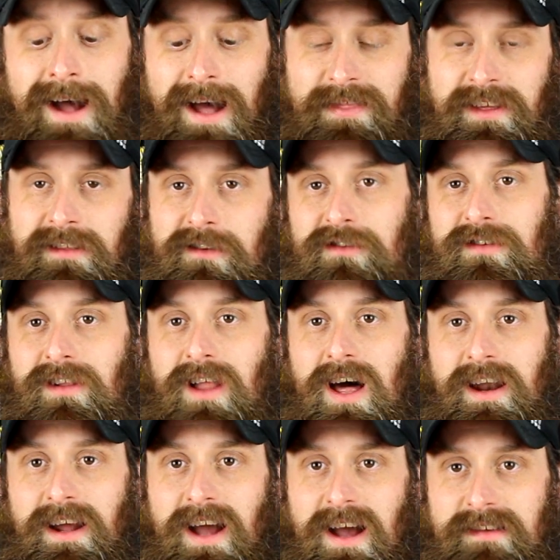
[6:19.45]
I think there's a
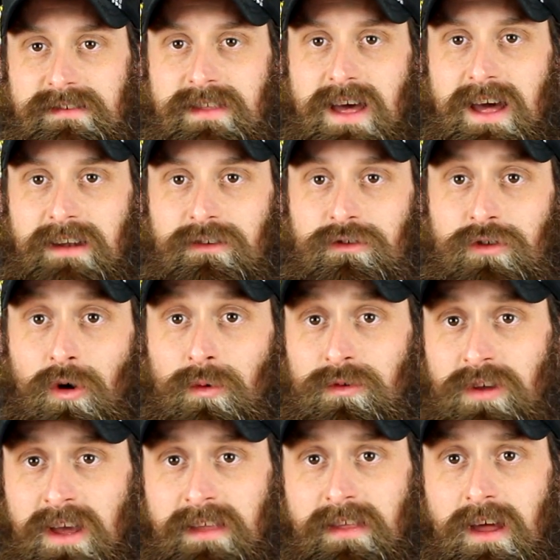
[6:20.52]
lot of guys that don't
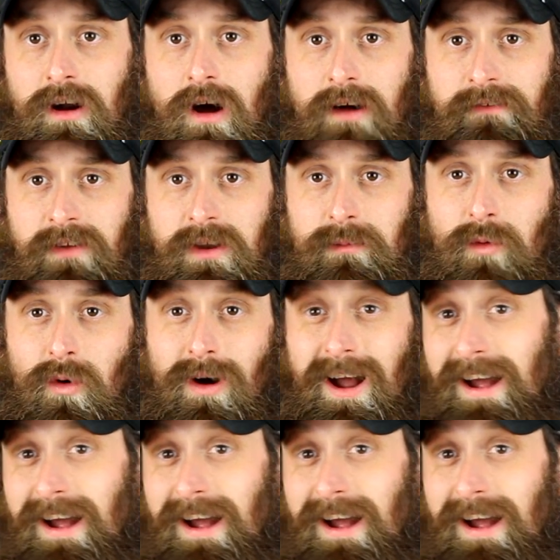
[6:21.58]
take that off anymore.